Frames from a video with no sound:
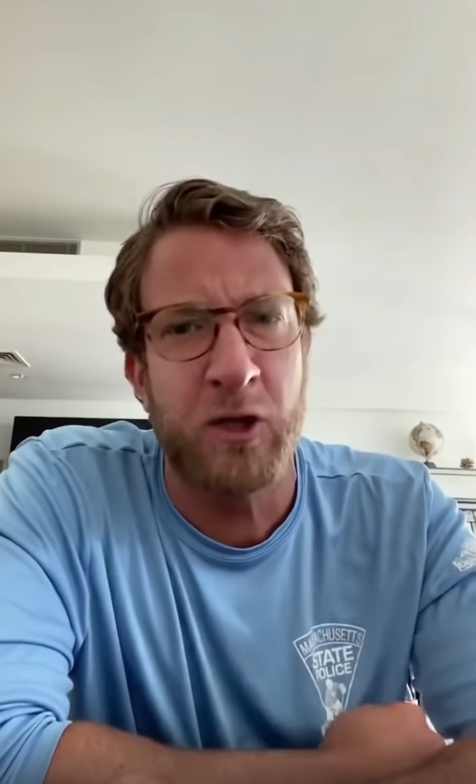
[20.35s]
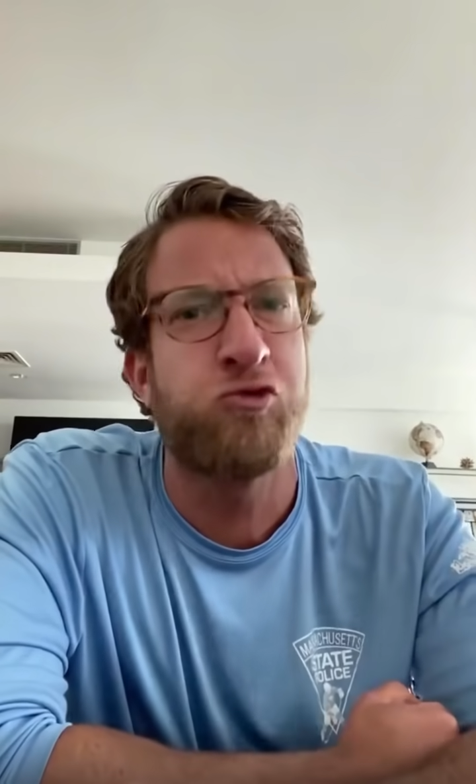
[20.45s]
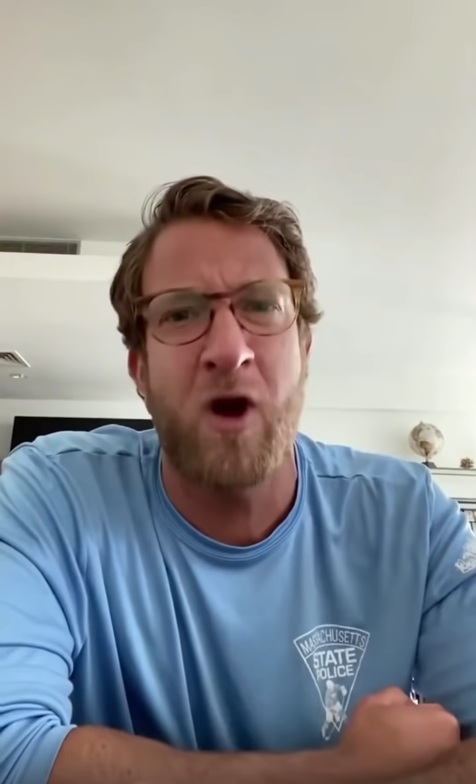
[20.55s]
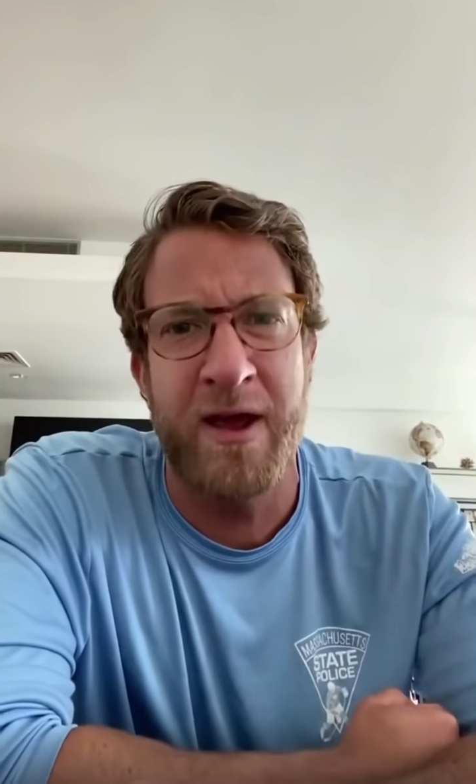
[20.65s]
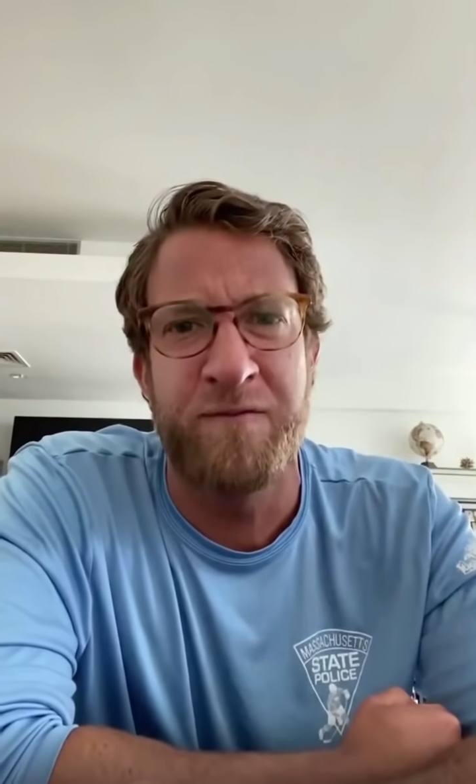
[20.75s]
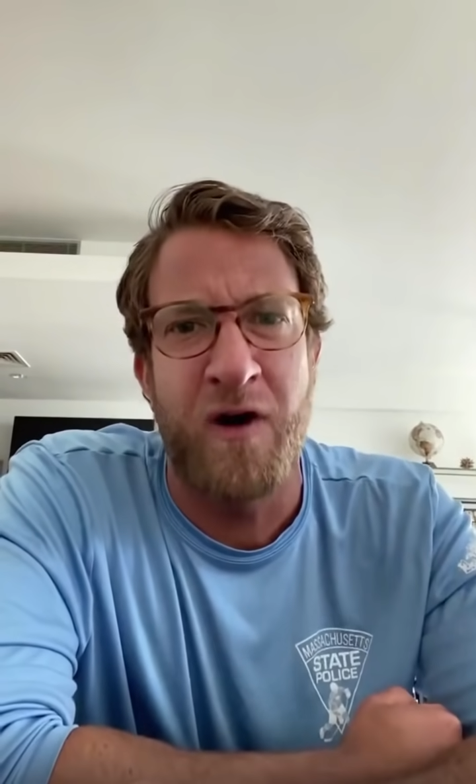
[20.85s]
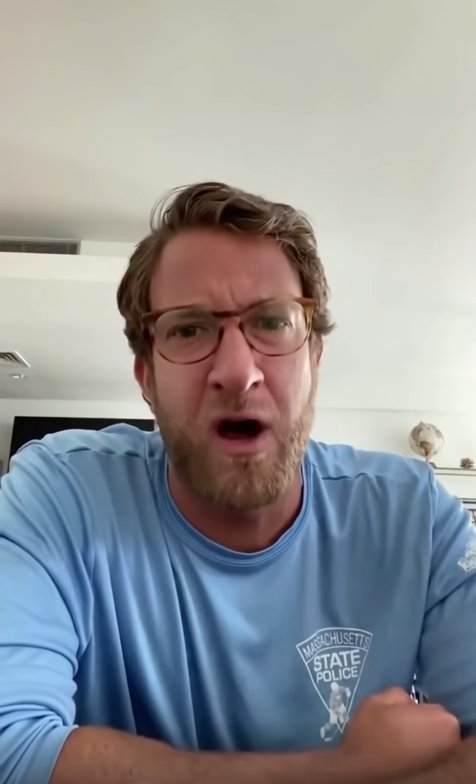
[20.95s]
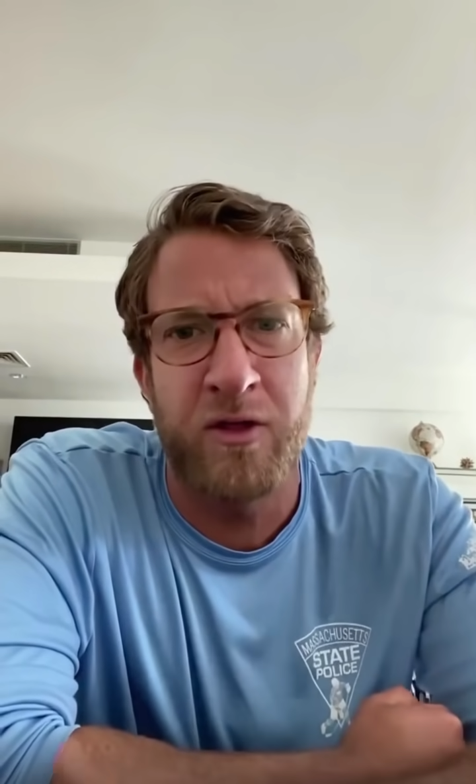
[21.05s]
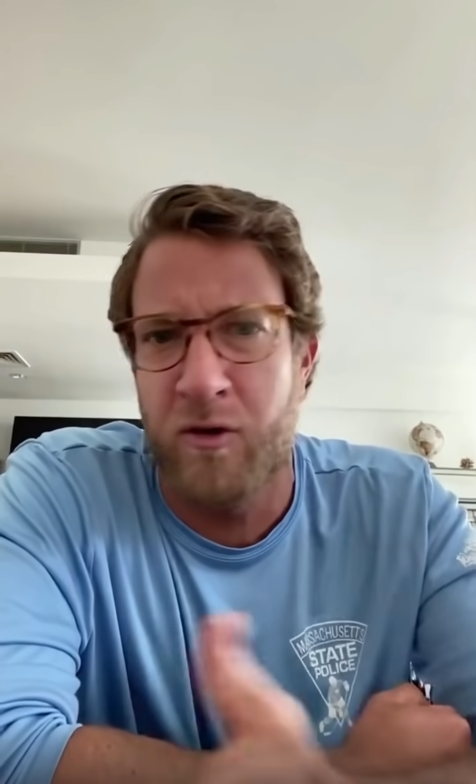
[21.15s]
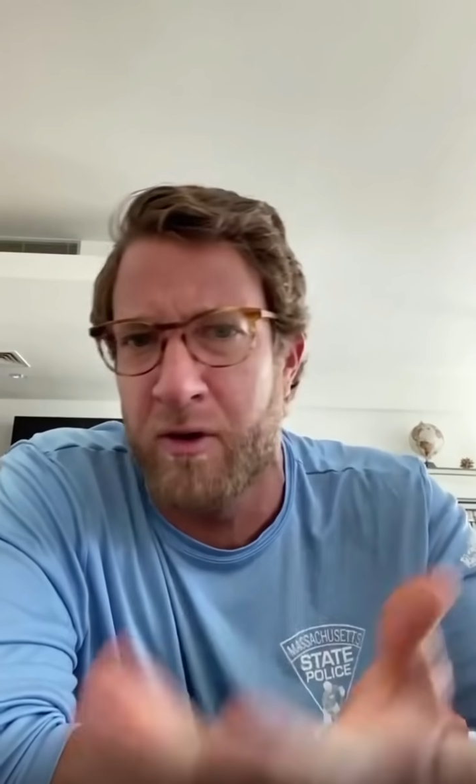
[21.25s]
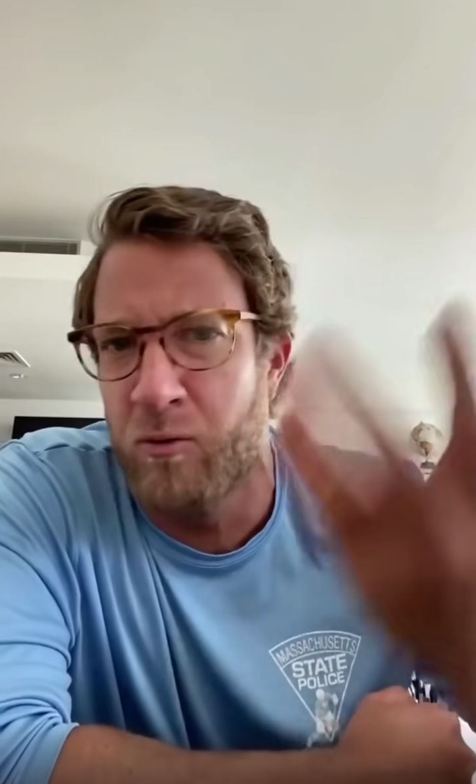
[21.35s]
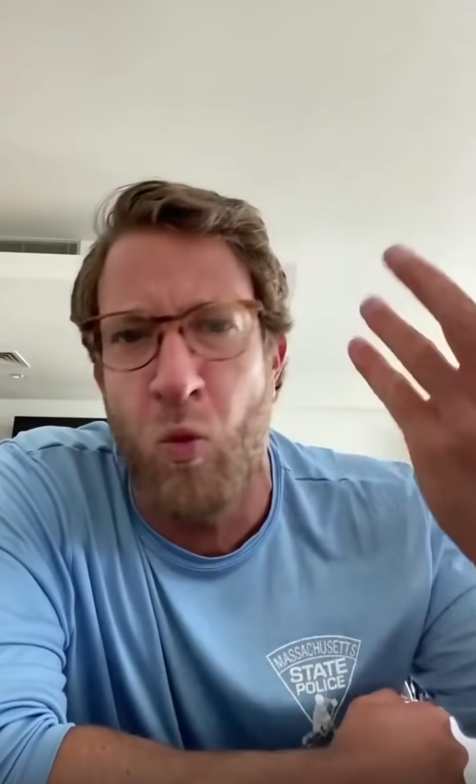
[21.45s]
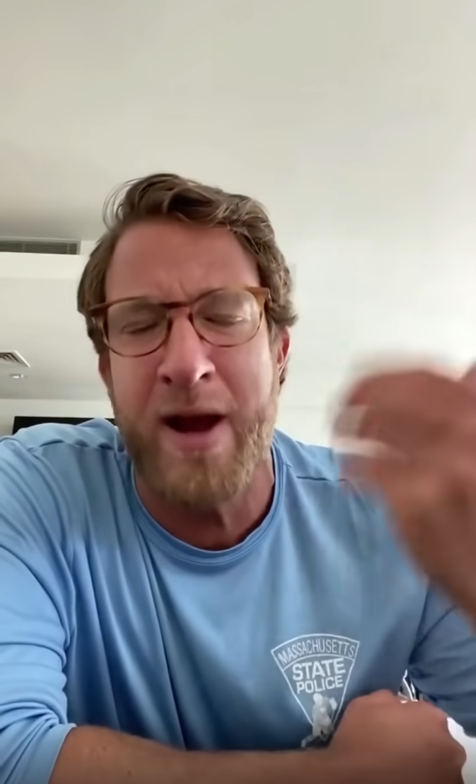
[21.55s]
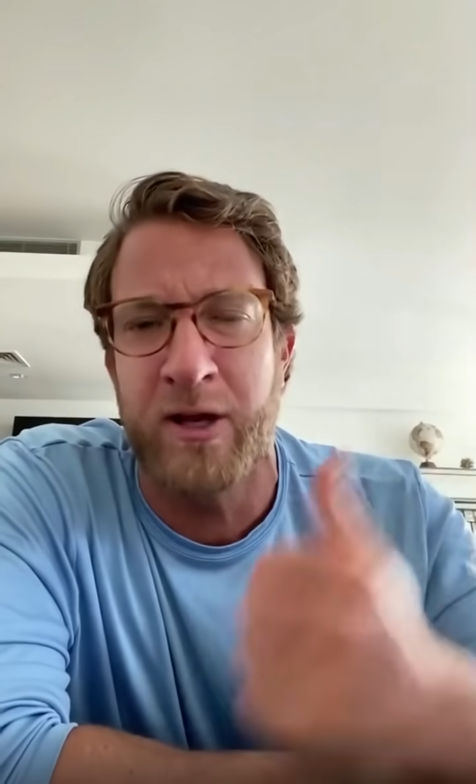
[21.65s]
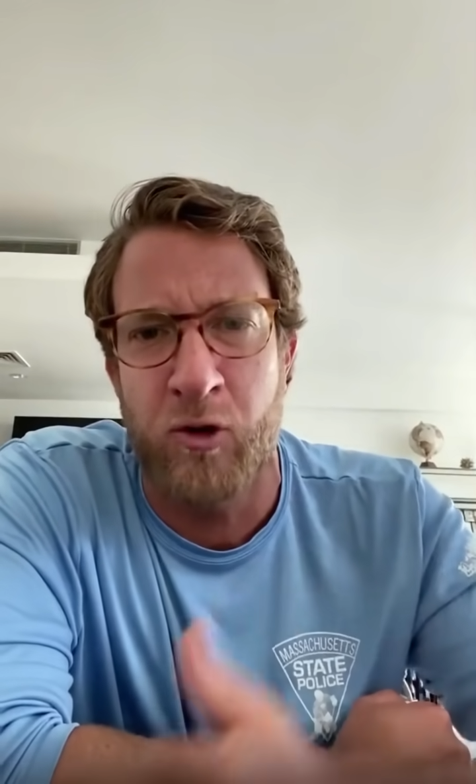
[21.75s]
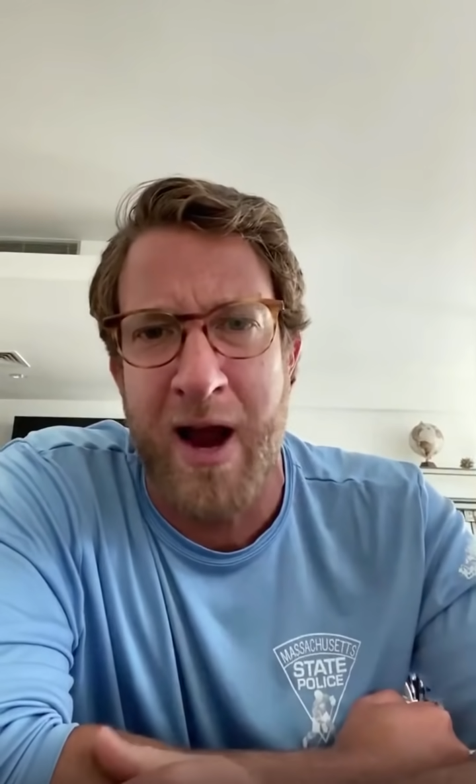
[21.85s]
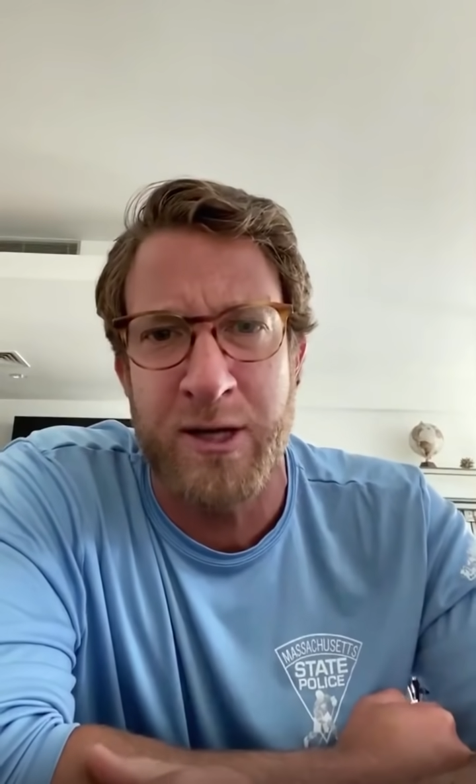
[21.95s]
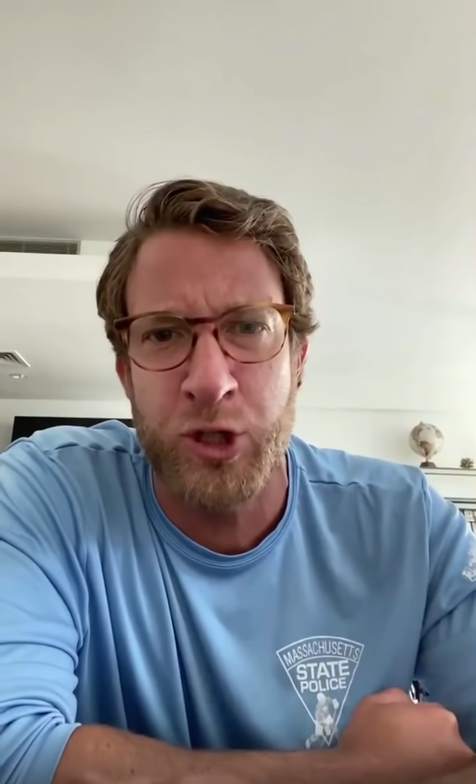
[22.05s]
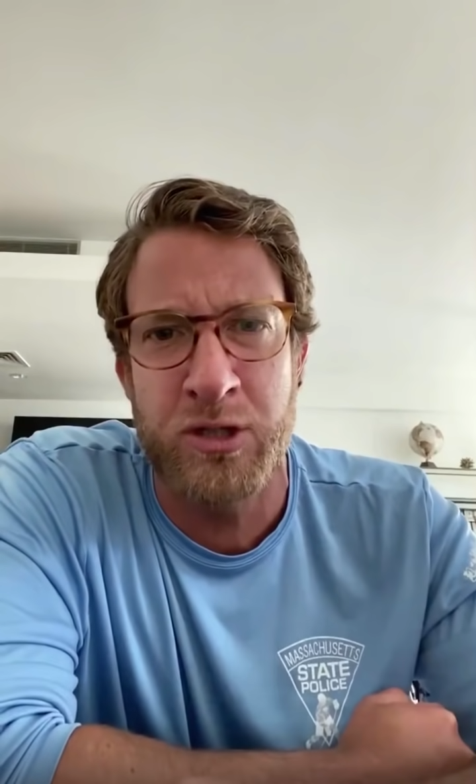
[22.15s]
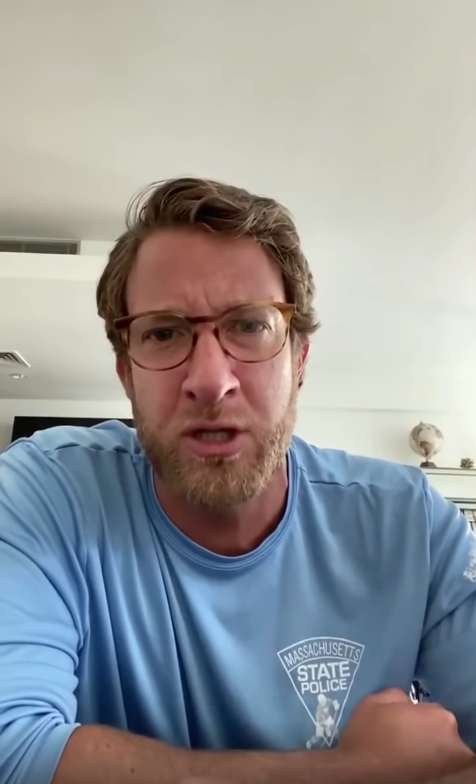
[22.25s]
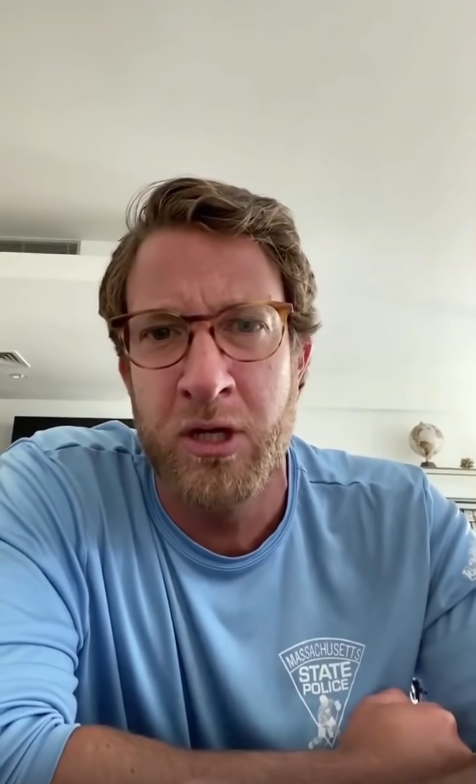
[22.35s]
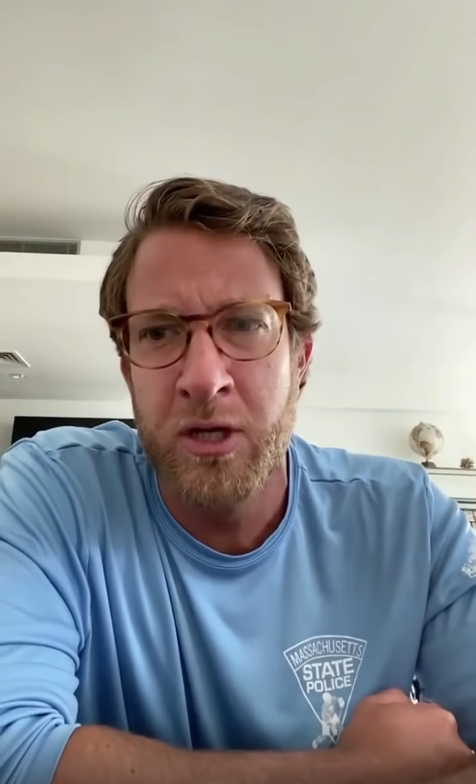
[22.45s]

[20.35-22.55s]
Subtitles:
grandfather in Wedding Crashers.